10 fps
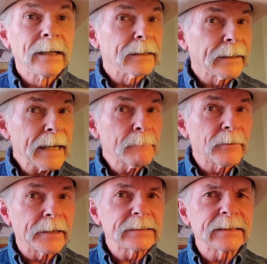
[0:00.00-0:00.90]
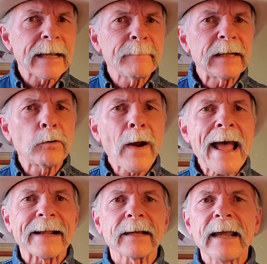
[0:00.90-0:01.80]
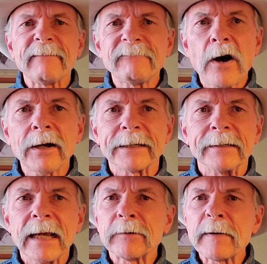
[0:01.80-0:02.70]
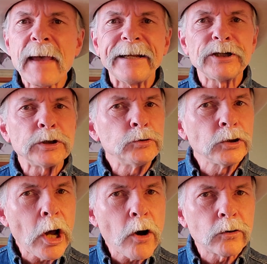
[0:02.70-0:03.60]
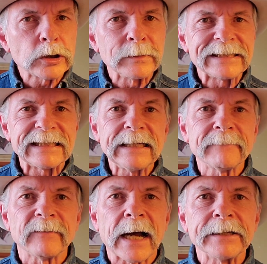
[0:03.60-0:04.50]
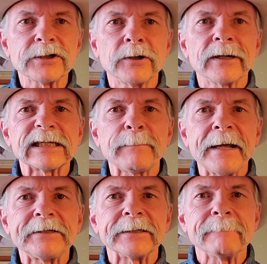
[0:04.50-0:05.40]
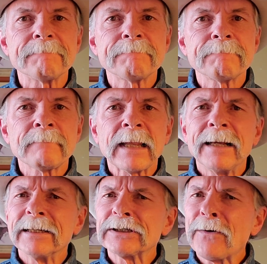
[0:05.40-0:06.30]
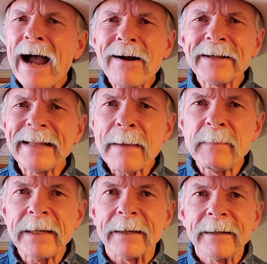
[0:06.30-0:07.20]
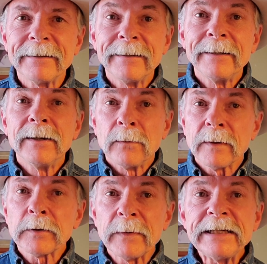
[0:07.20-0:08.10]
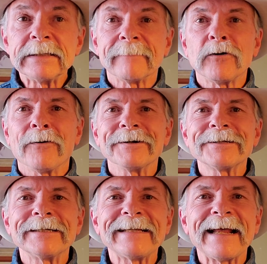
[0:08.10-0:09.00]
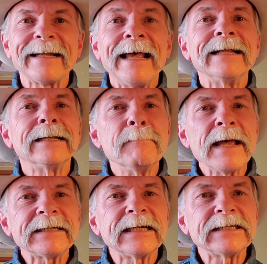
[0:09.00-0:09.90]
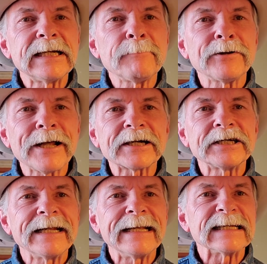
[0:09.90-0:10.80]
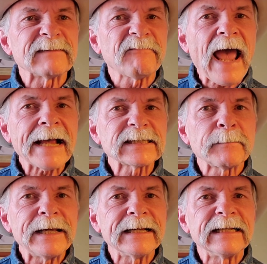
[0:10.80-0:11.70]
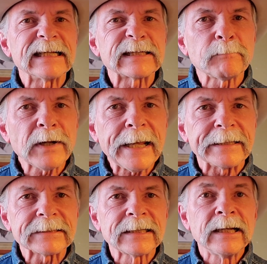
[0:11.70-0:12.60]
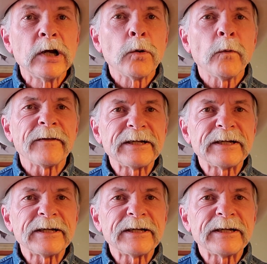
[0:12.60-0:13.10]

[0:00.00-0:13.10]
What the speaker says: lamb prices have been erratic and falling and remain too low to incentivize herd expansion. So how can that be? Well, the reason, of course, is that domestic sheep production is fast being displaced with